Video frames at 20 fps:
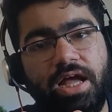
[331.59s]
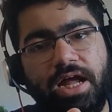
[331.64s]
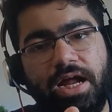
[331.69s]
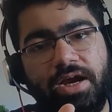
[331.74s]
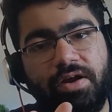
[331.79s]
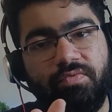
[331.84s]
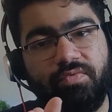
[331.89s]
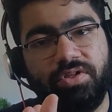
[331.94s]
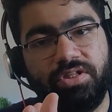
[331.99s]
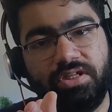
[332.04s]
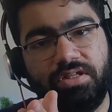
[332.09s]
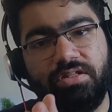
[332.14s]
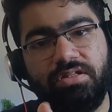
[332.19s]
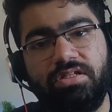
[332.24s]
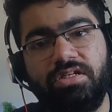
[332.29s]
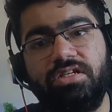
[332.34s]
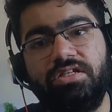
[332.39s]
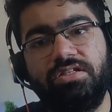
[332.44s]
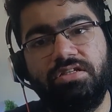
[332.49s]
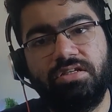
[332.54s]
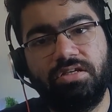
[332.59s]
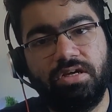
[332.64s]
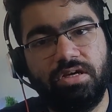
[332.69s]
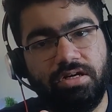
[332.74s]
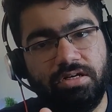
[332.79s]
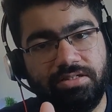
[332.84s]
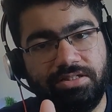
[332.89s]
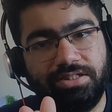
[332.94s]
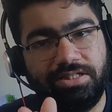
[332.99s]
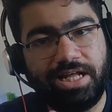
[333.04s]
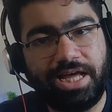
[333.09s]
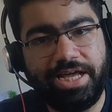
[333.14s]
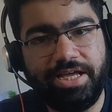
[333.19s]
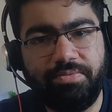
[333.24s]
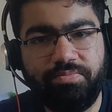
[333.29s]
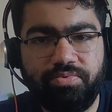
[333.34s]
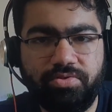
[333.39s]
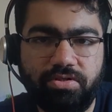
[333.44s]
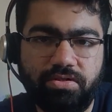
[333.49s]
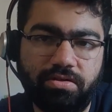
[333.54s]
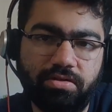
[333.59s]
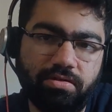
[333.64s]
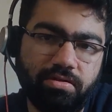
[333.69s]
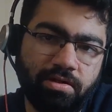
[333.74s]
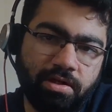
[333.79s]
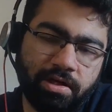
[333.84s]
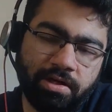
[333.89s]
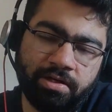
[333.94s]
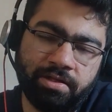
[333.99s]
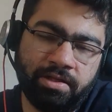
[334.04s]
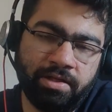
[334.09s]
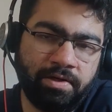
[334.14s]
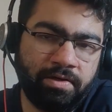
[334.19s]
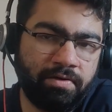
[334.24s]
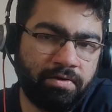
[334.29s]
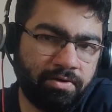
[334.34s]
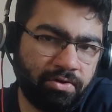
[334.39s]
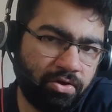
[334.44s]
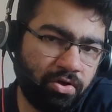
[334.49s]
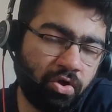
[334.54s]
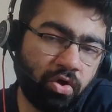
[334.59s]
and within these types there are then